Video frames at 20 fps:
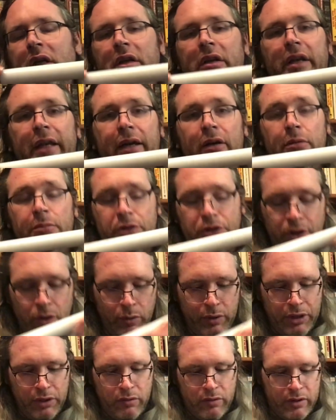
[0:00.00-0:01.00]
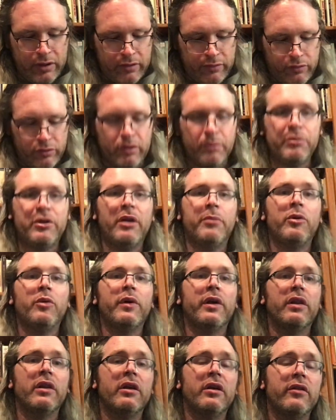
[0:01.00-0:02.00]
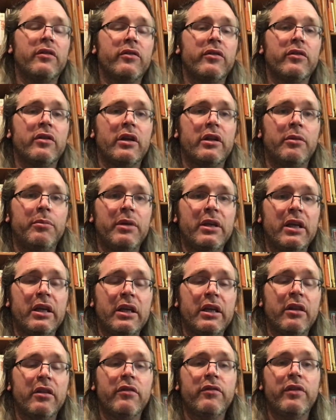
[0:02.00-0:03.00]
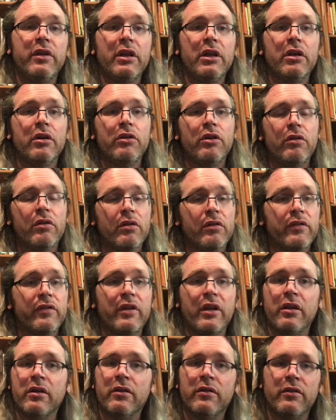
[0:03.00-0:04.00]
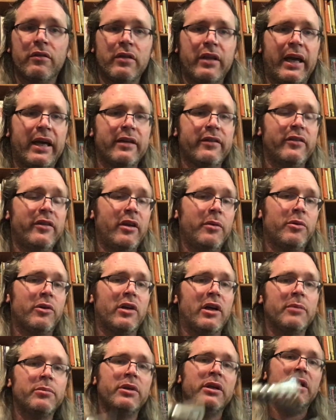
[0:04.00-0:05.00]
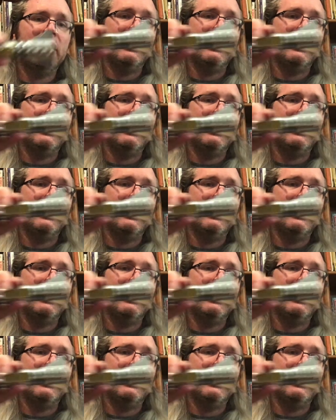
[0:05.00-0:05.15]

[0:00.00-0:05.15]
Now I'm showing you this, or I'm demoing this, at the beginning of the video you noticed I had a saber up.